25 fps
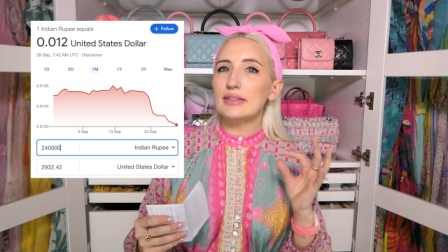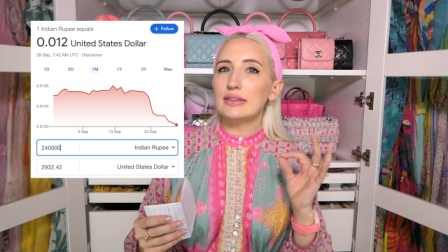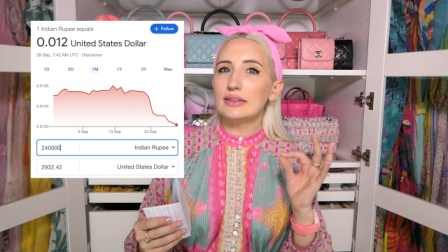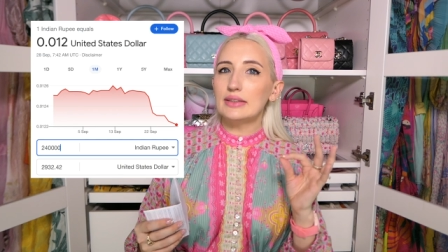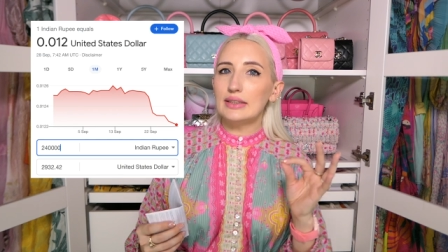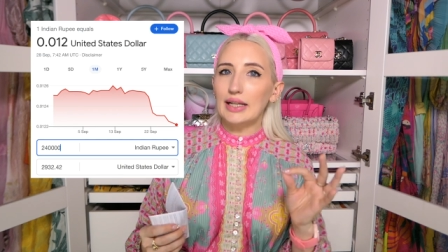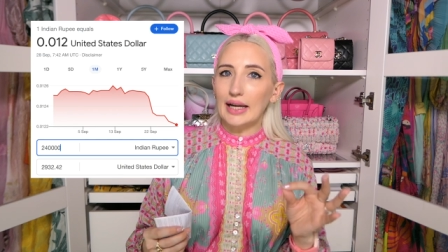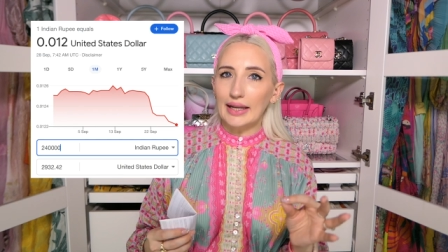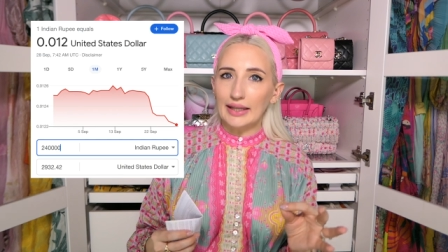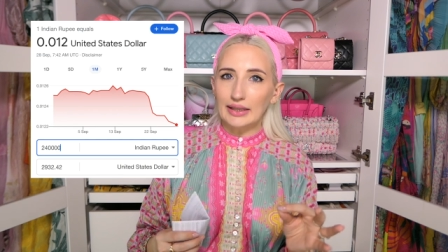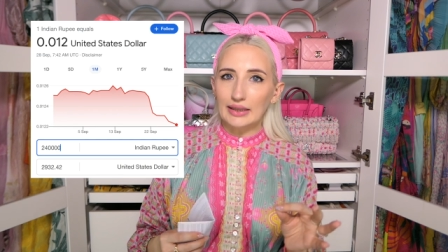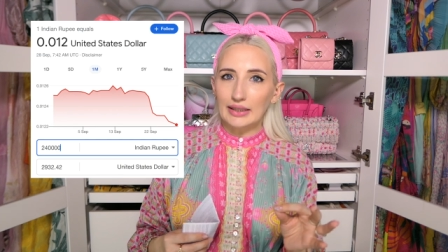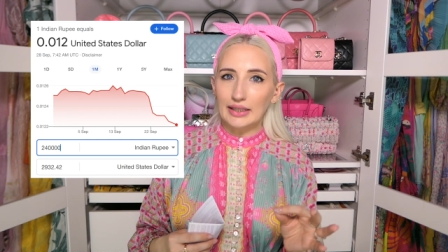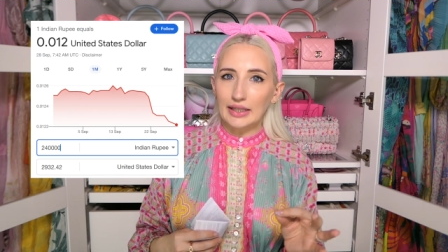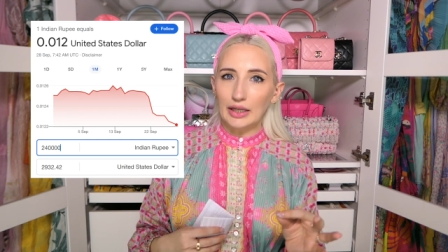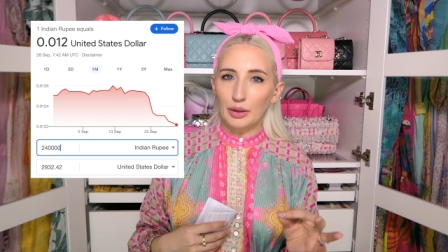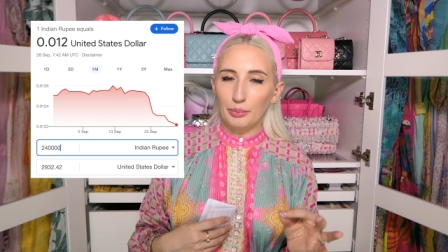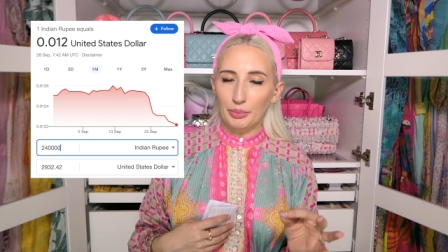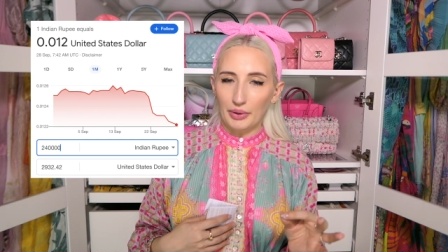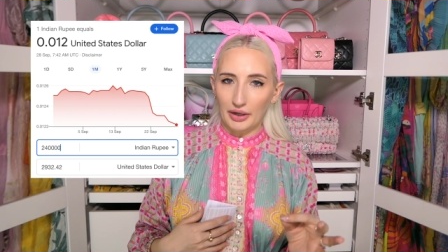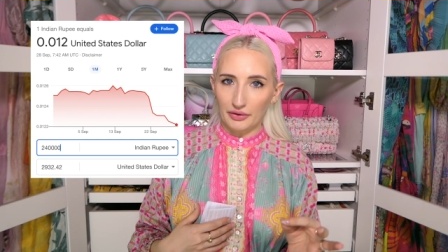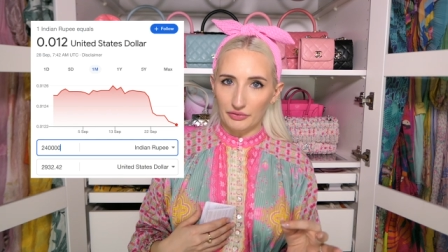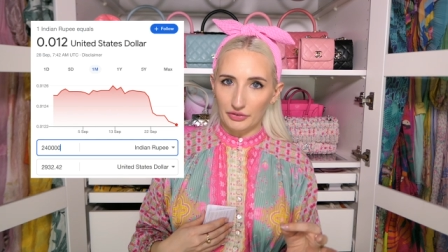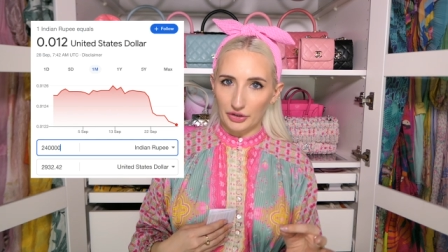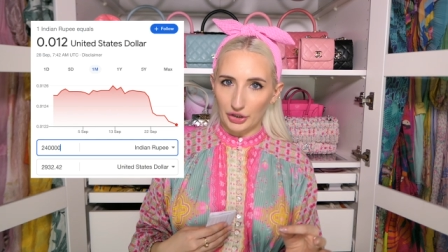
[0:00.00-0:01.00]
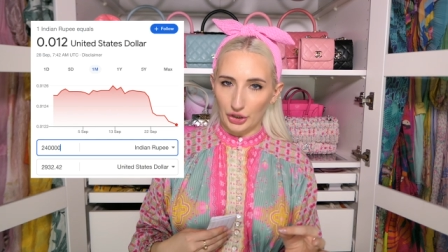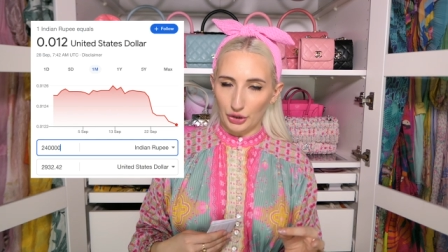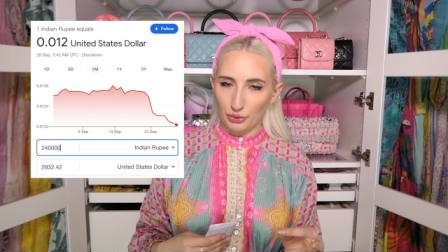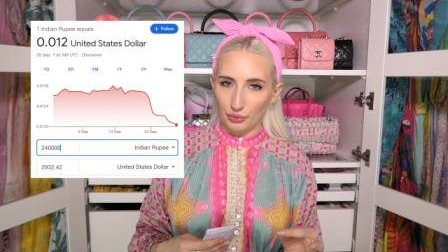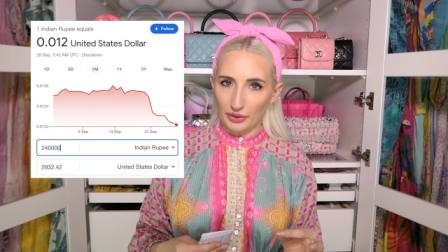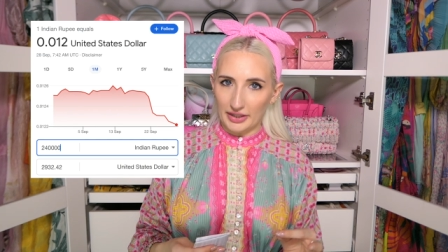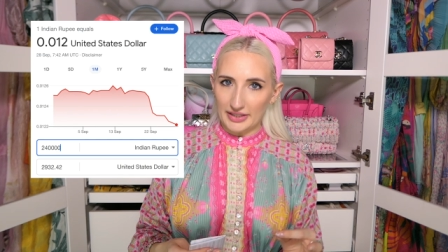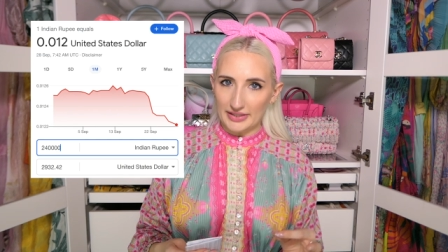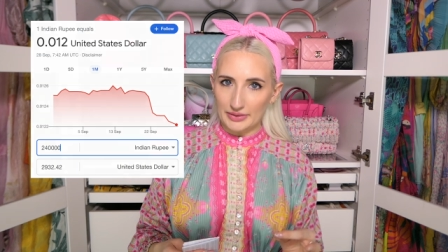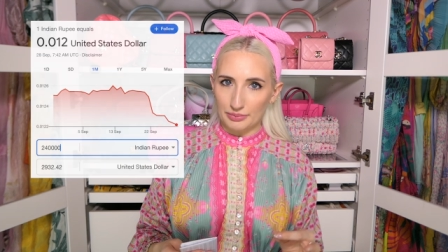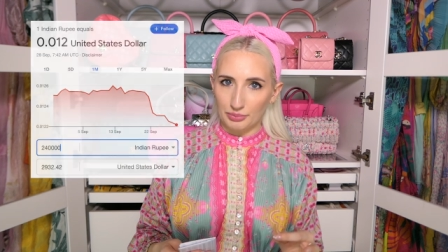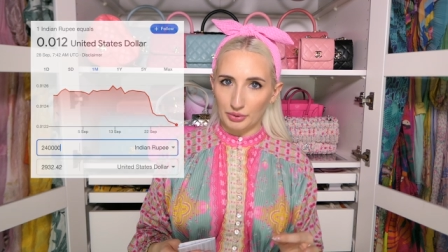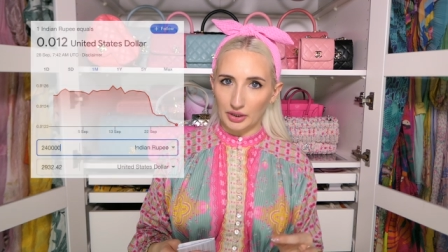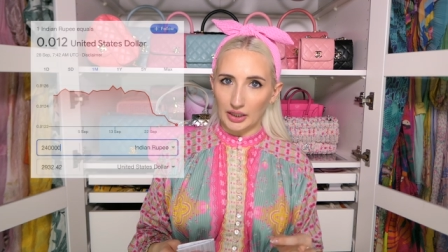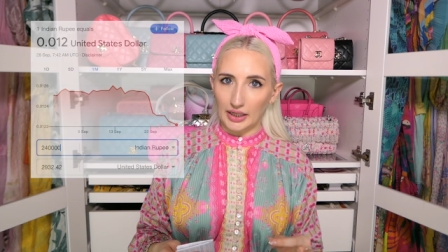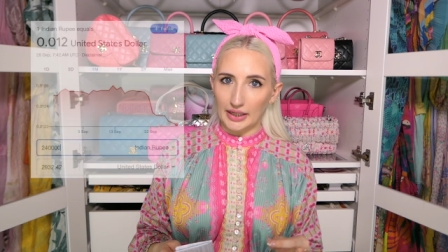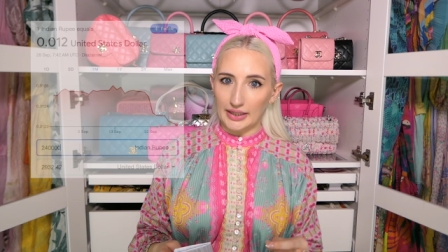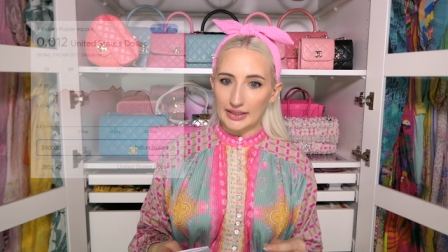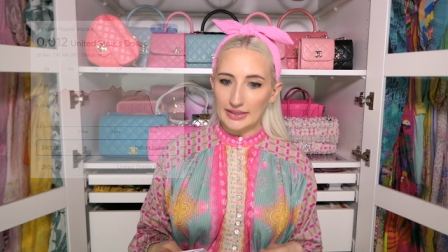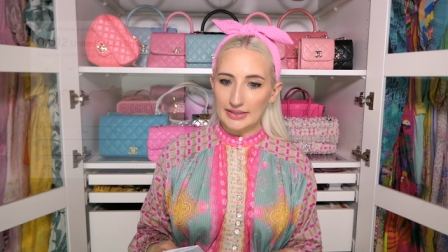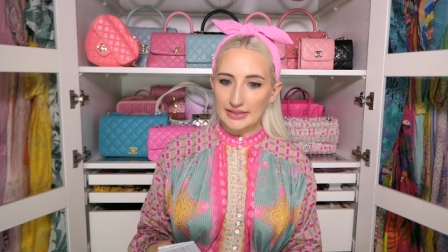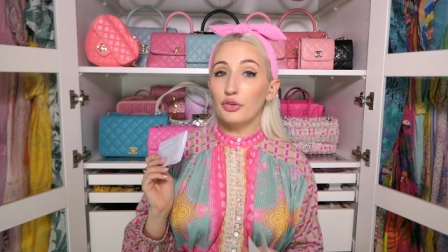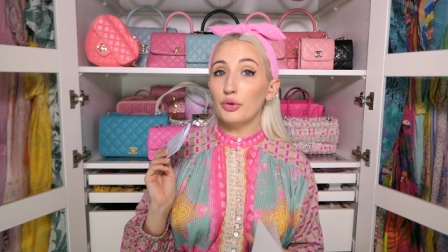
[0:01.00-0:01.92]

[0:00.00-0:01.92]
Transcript: slightly above the US price.